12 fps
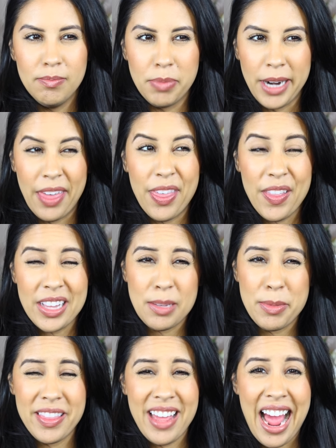But I think that's
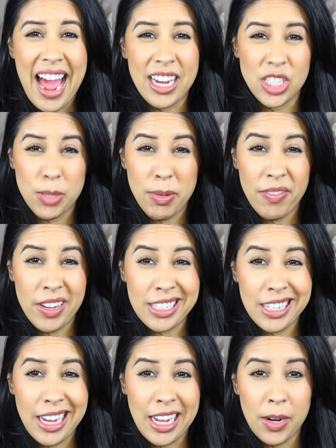something that I should be
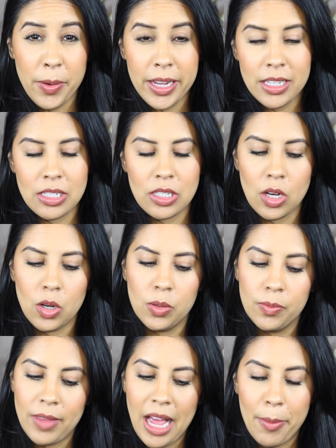fixing anyways, so
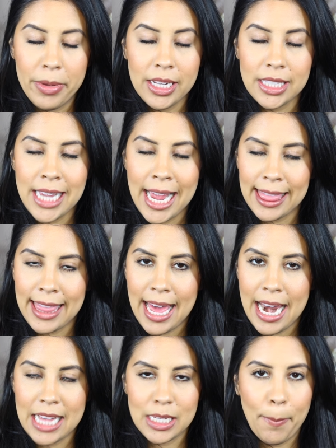I'm going to take
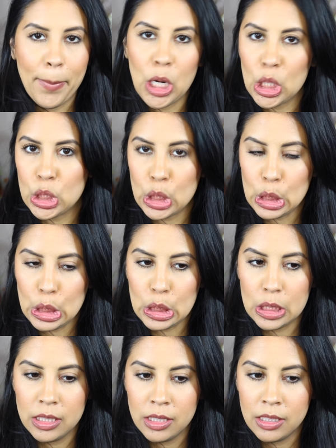that as a
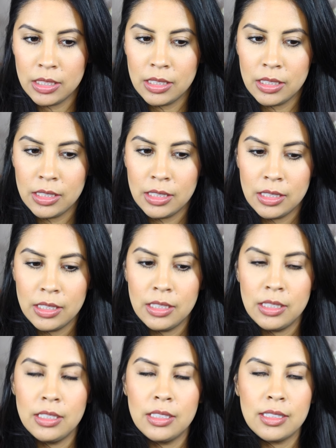personal
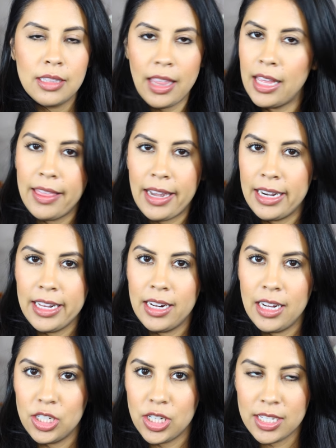thing that I need
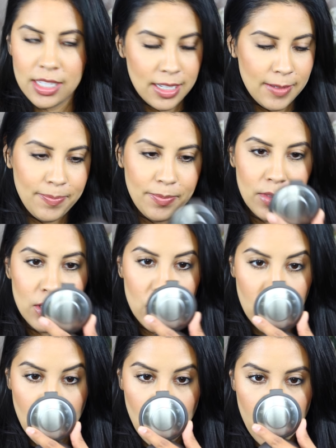to adjust.
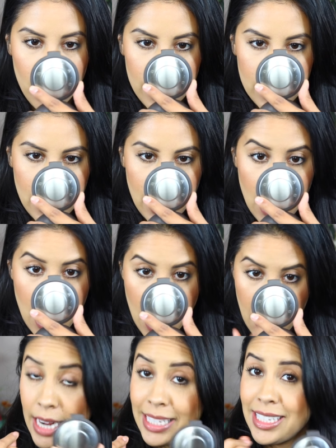So no worries there.
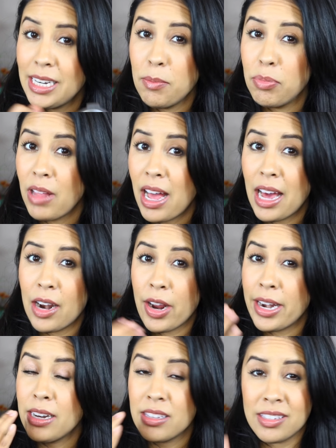I didn't blot or I
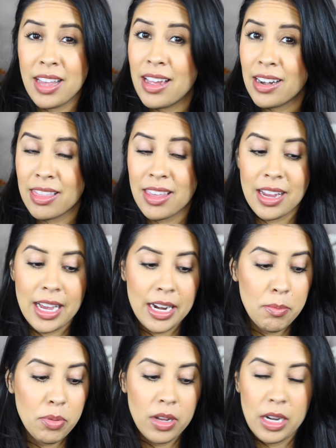didn't set anything. I
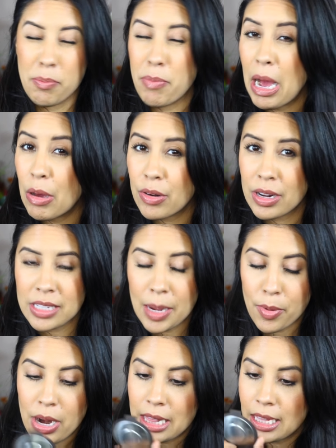didn't put any powder on
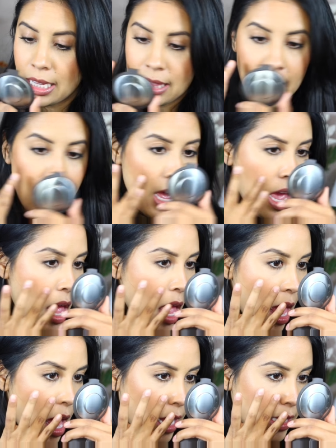top or anything like that.
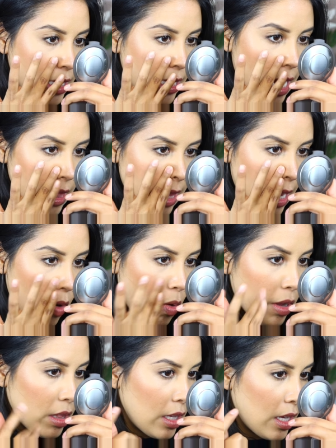It's not that
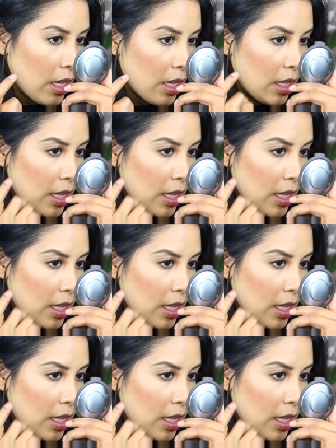oily.